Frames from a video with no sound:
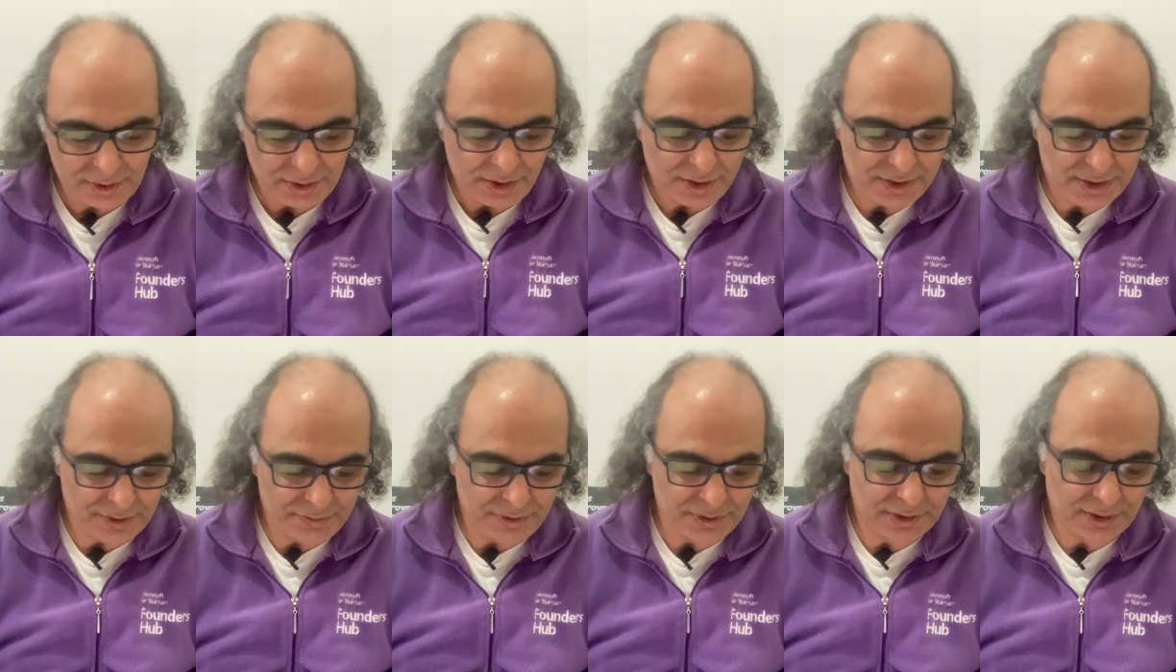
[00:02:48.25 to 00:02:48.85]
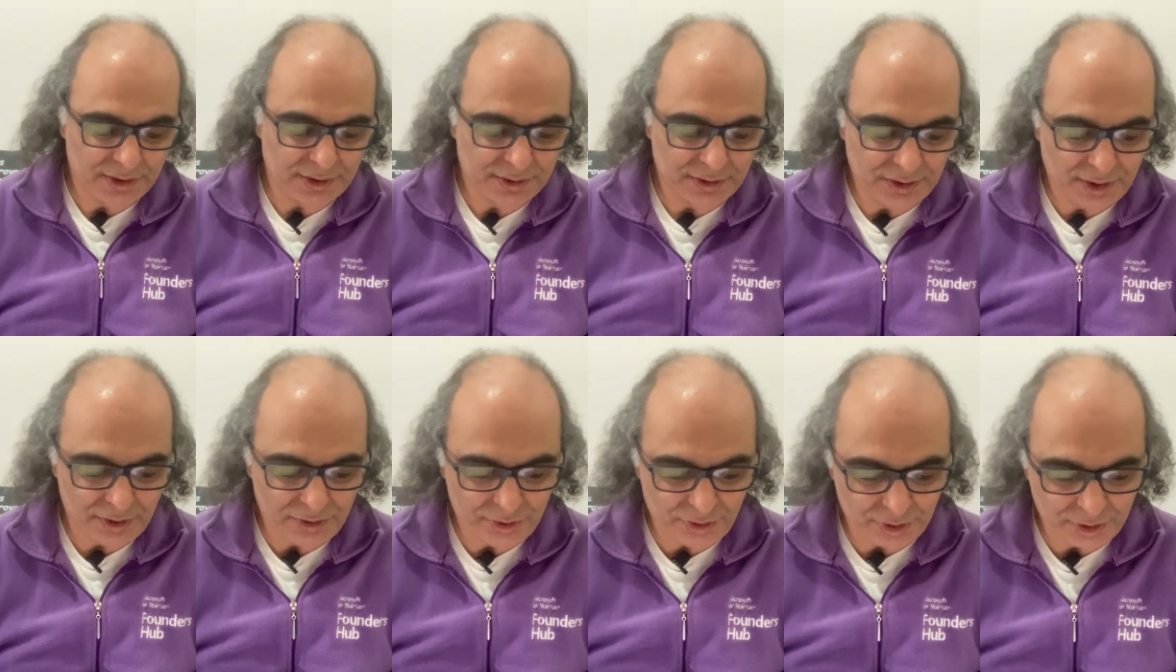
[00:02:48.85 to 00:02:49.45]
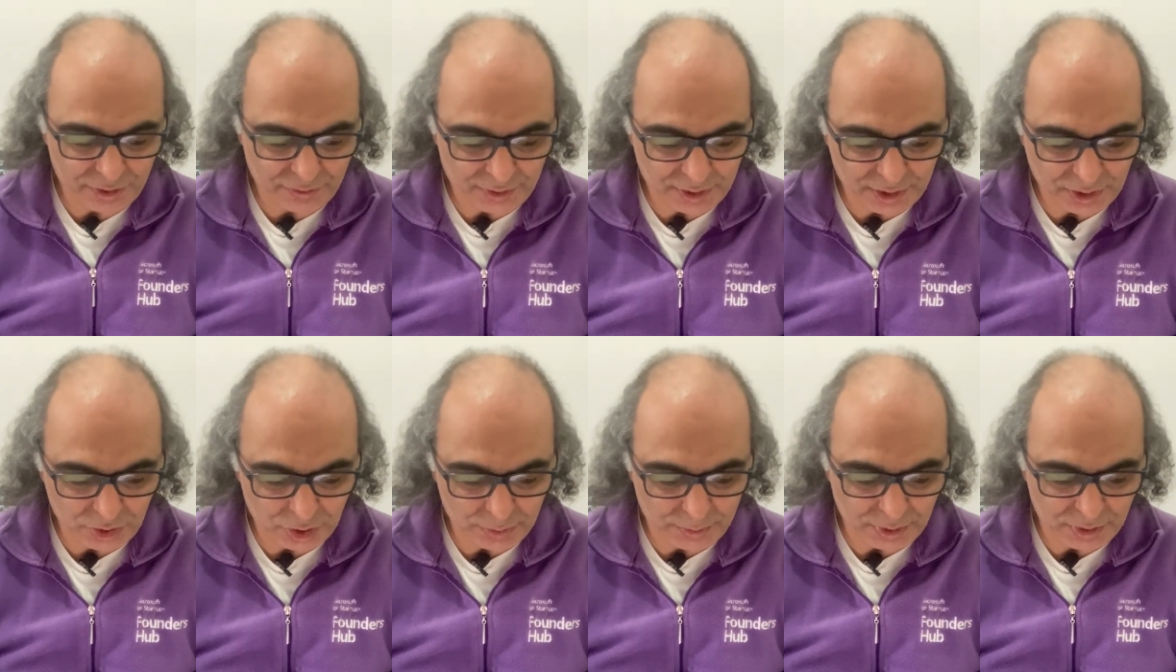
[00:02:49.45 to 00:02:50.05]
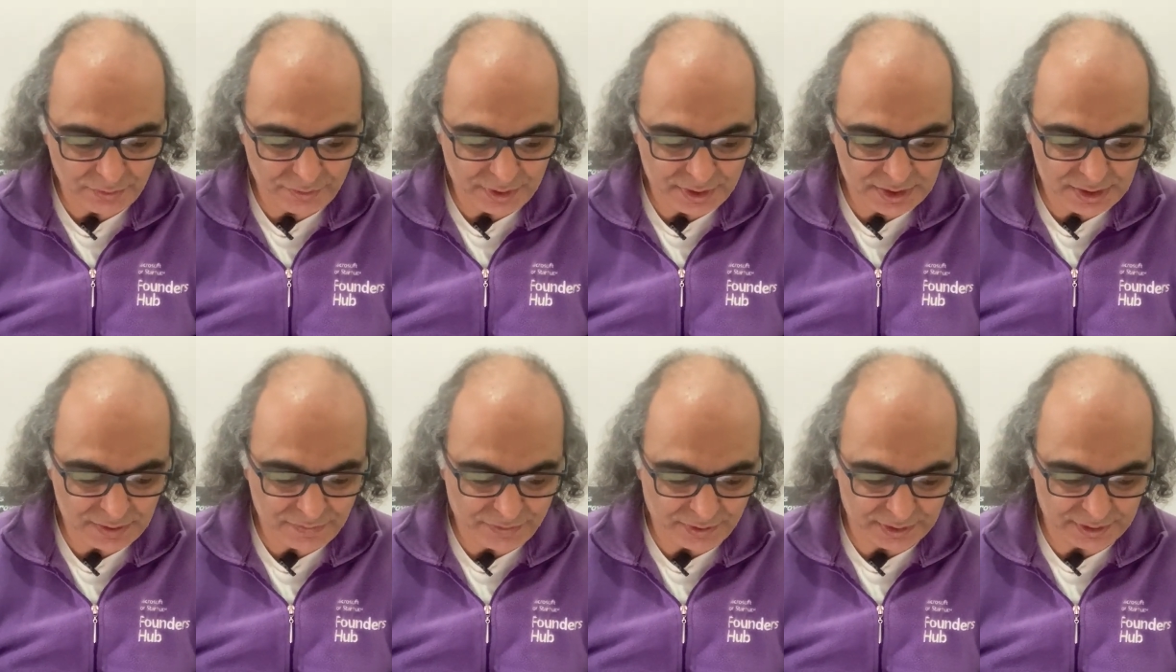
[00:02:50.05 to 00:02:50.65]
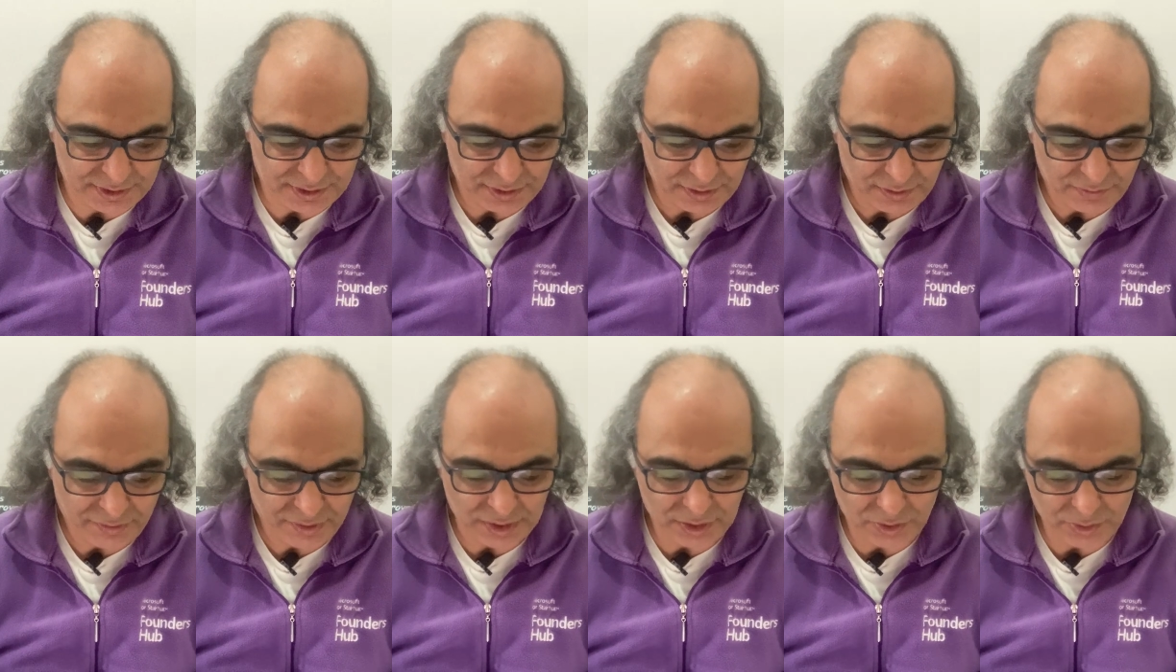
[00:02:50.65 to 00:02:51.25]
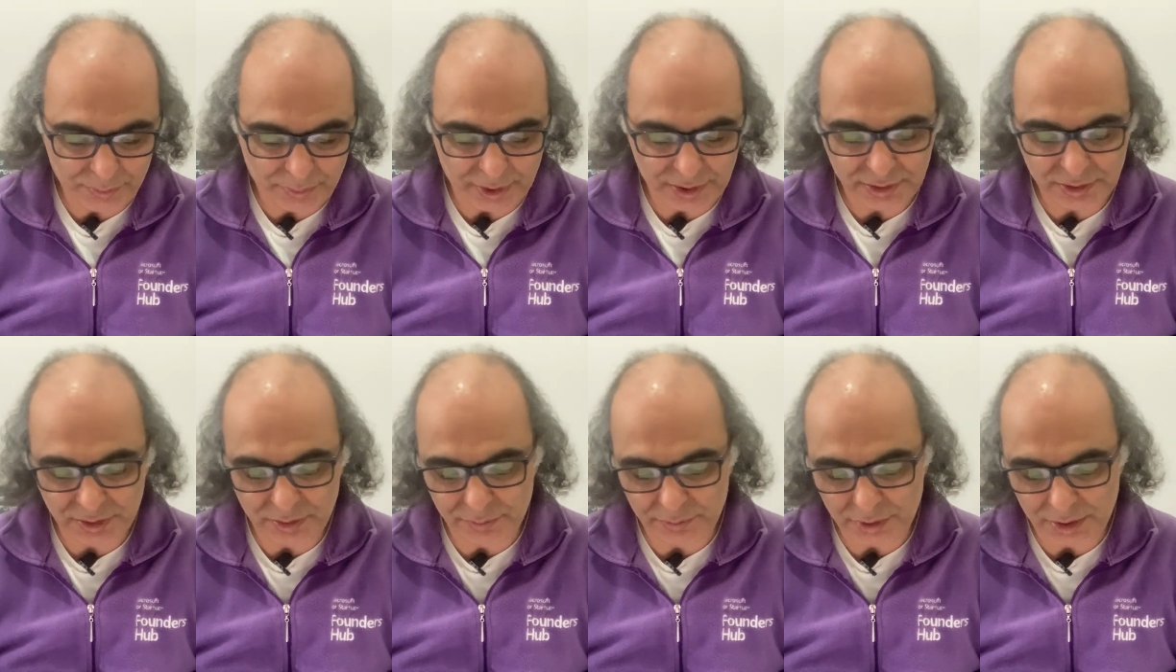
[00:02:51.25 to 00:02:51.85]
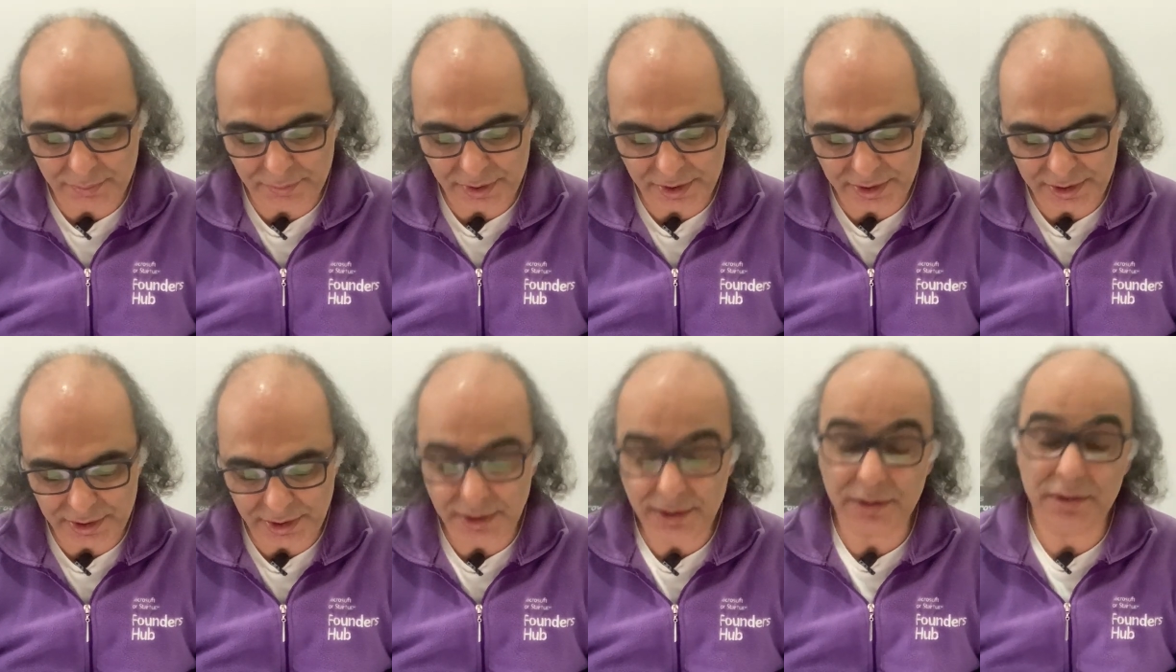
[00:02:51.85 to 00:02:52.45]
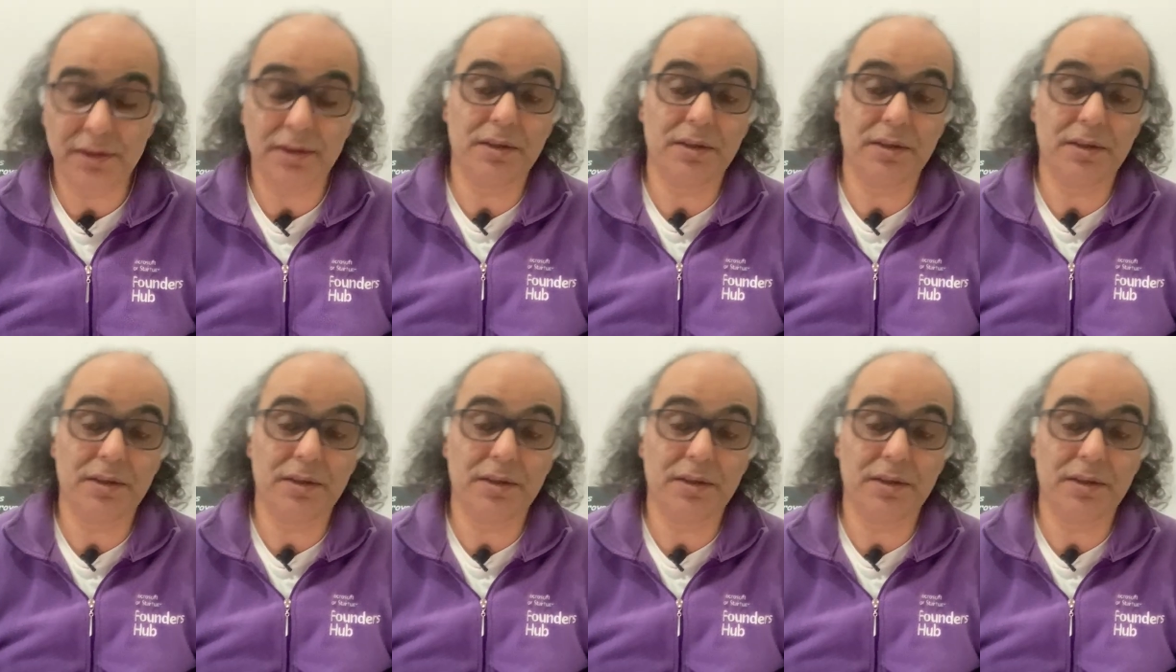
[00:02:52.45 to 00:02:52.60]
731 global VC funds, followed by America,